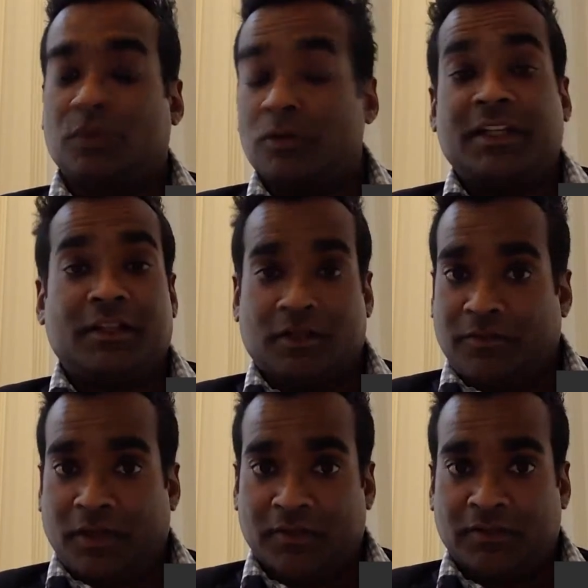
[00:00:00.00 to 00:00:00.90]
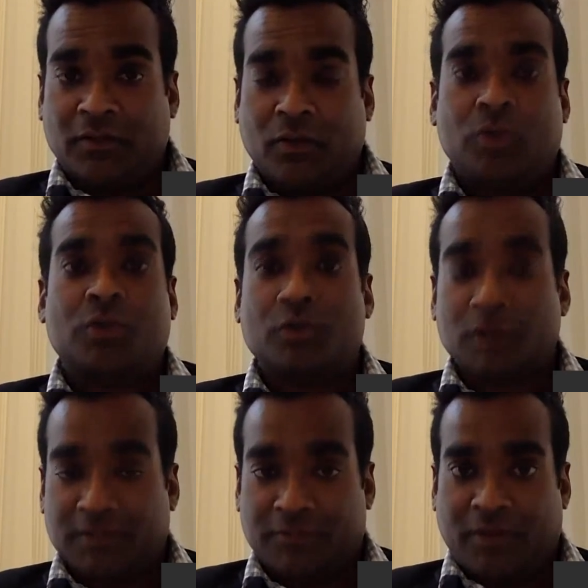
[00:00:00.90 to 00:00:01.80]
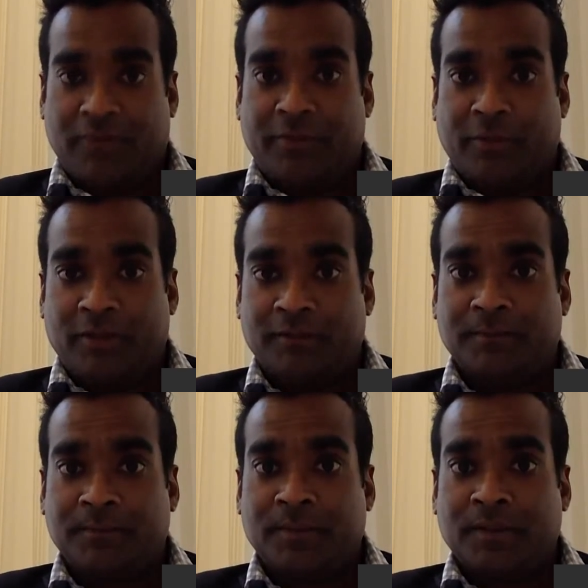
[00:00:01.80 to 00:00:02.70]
truly universal or truly for everyone.